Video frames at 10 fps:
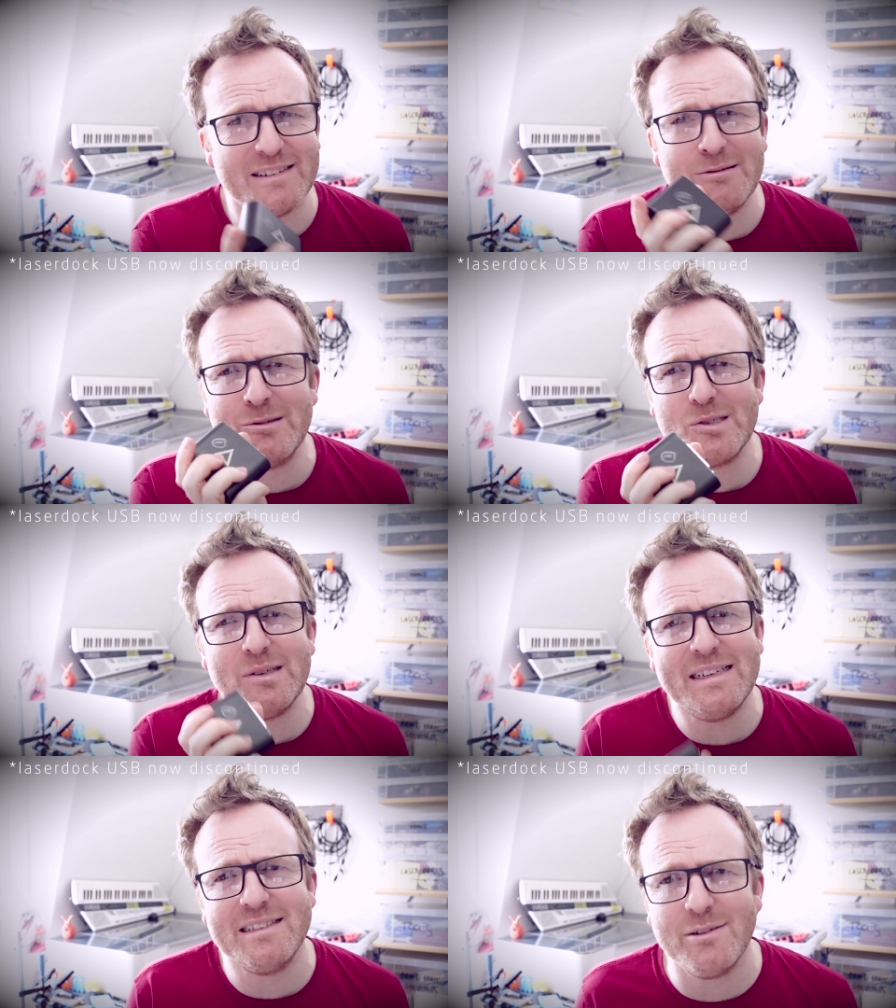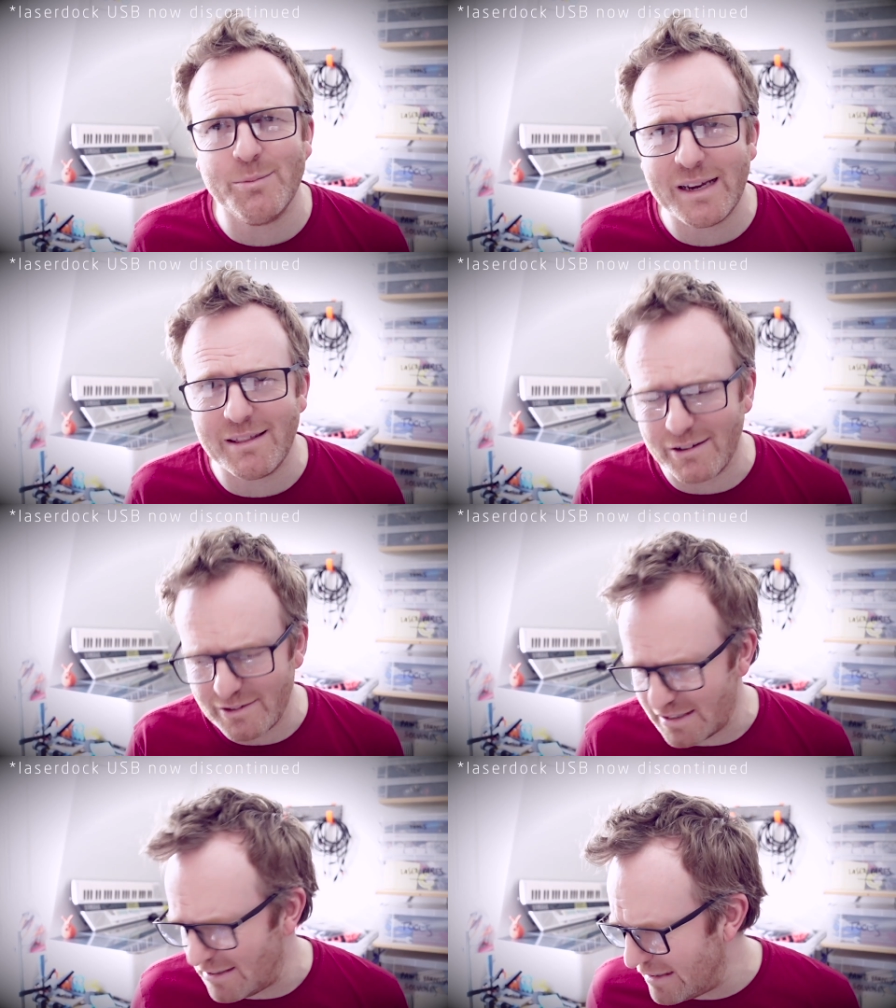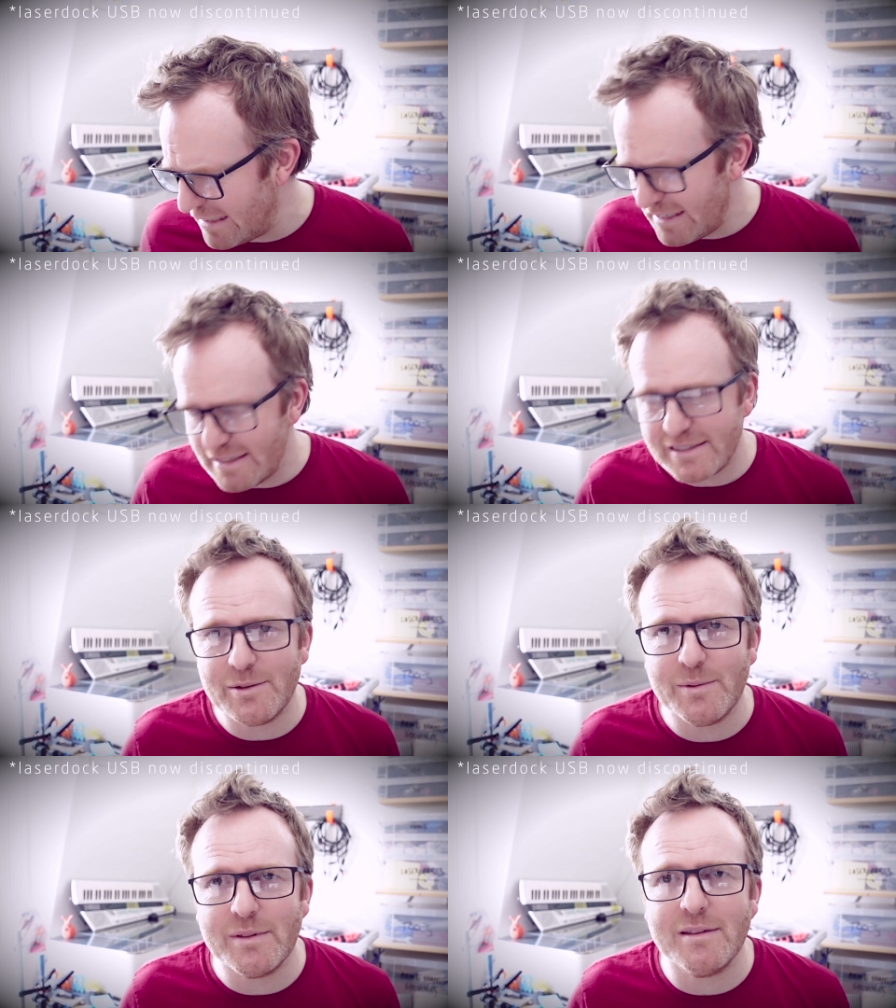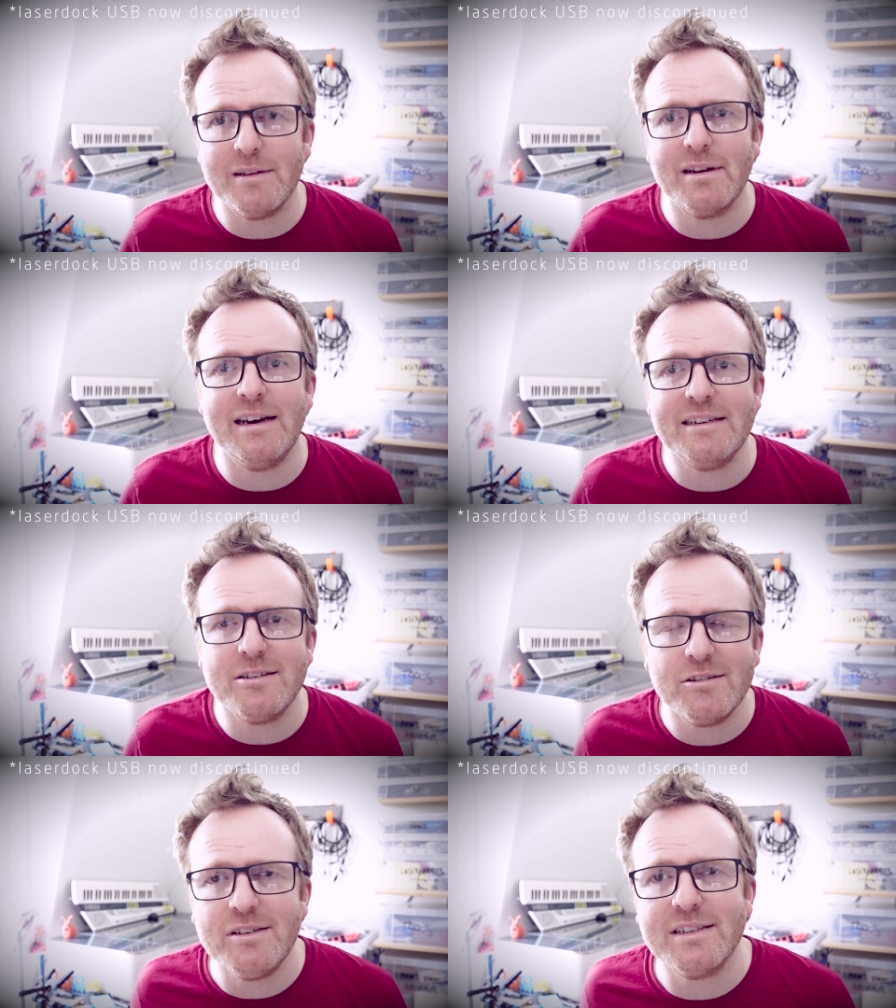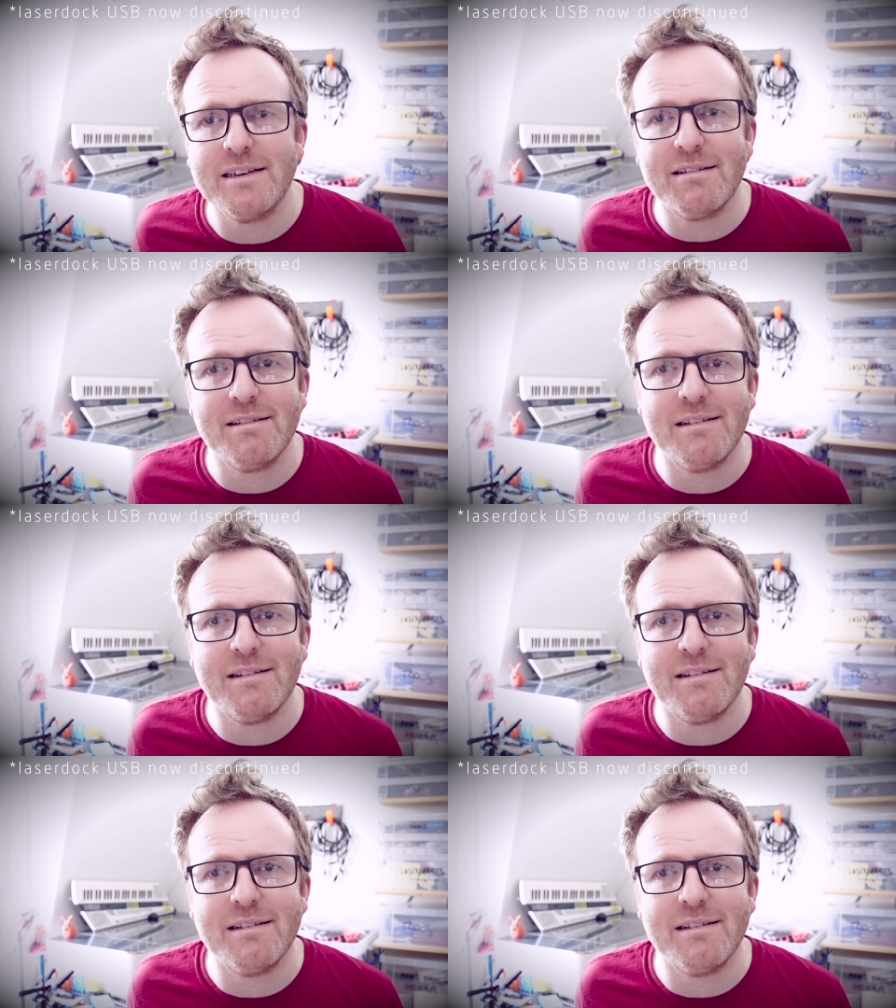I'm not sure they still make those though. So the, unless you're using